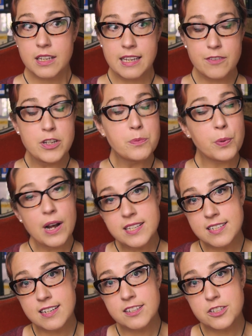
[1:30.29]
giving
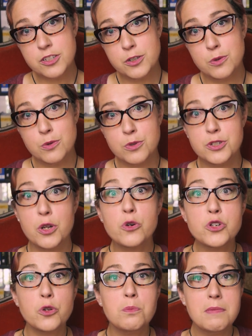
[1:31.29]
precedence to
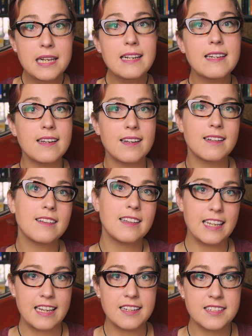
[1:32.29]
social media
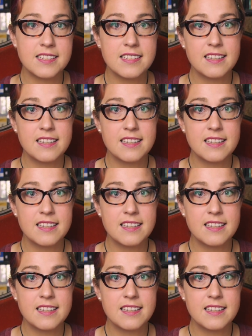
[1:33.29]
links